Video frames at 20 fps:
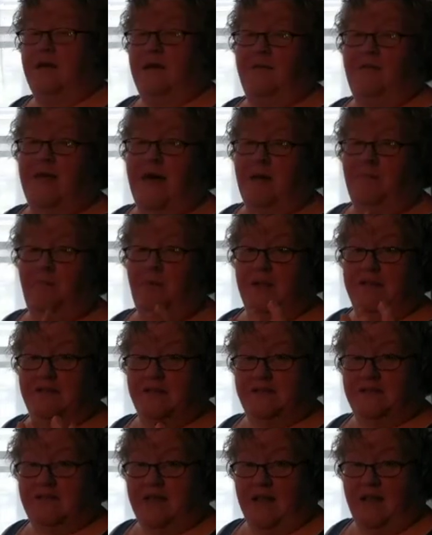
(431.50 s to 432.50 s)
That lets
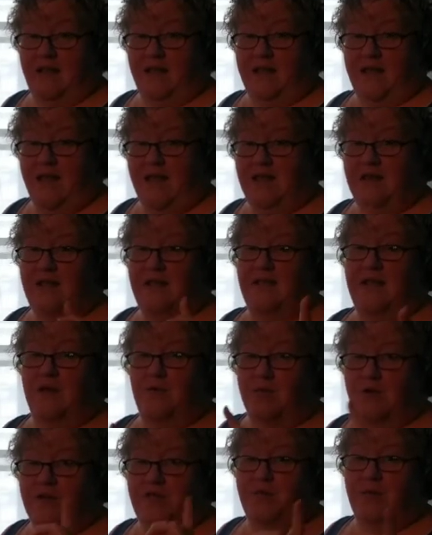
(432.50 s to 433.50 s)
it settle again and then
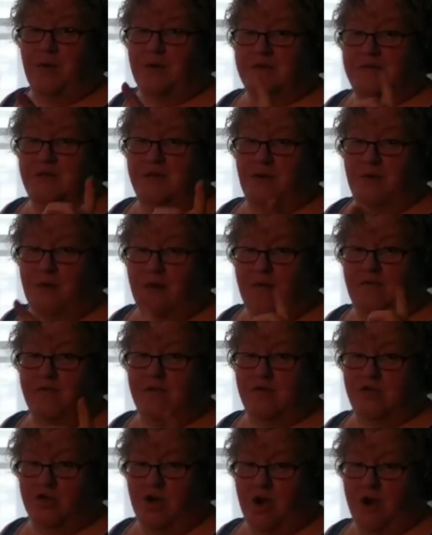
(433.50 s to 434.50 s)
rethrows it around
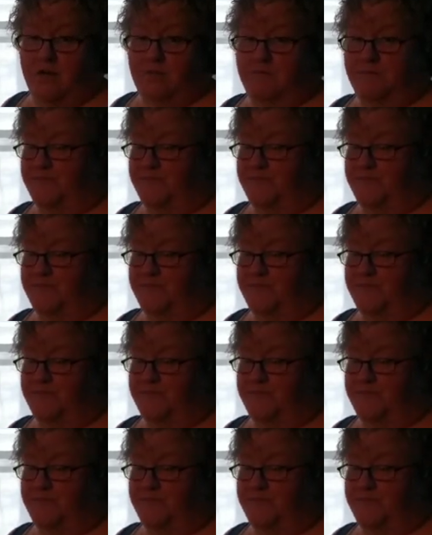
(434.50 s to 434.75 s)
the jar.